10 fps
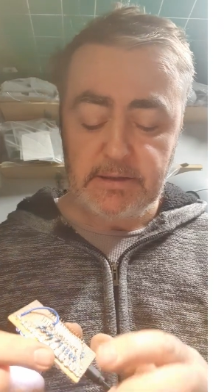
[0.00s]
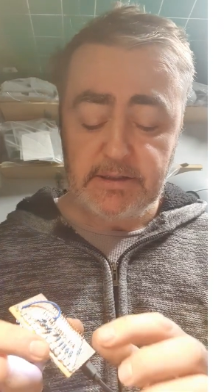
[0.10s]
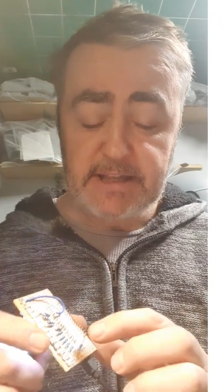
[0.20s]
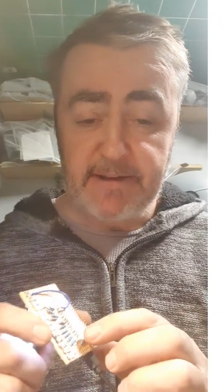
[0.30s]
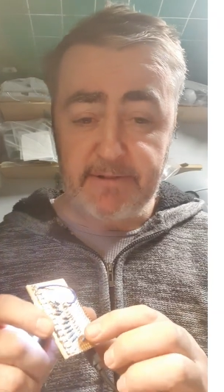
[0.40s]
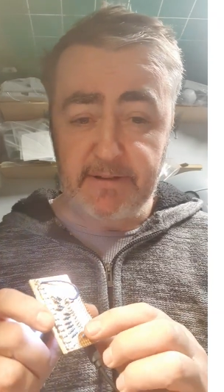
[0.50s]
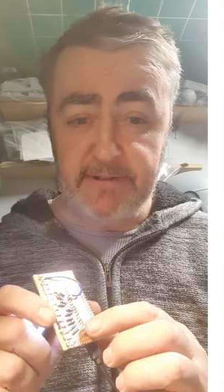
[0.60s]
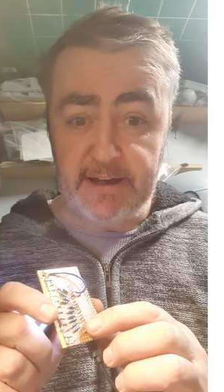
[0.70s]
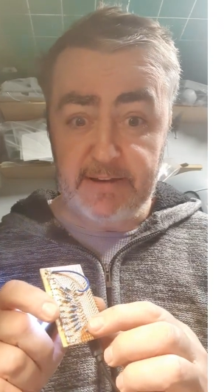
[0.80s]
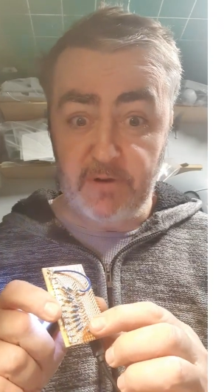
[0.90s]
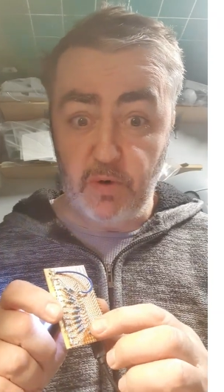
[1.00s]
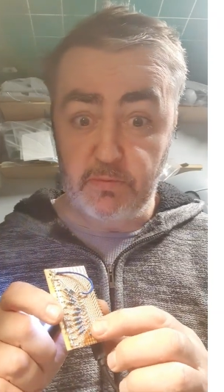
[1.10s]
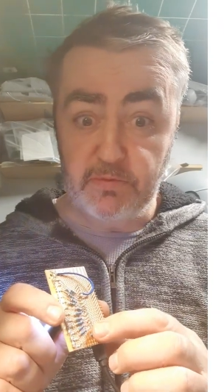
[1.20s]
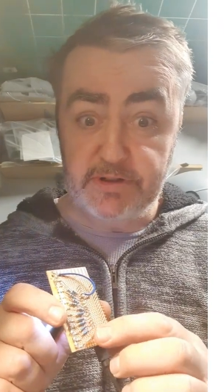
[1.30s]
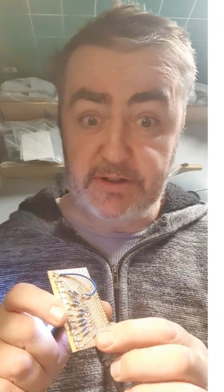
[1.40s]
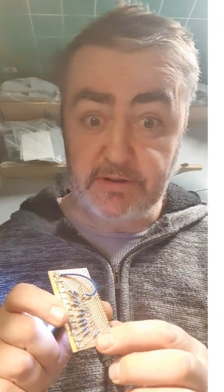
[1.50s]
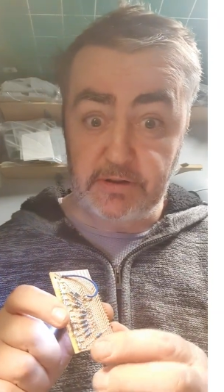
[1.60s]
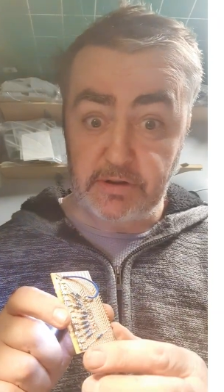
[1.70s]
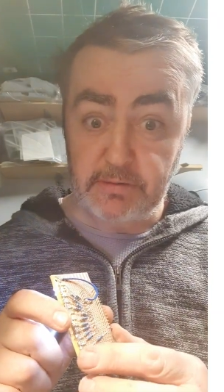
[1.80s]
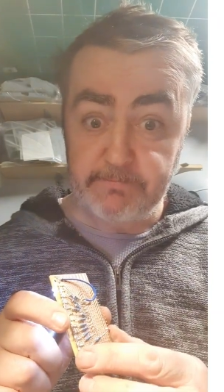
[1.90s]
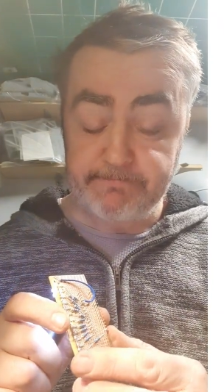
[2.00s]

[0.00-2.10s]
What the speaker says: 75 ohm resistors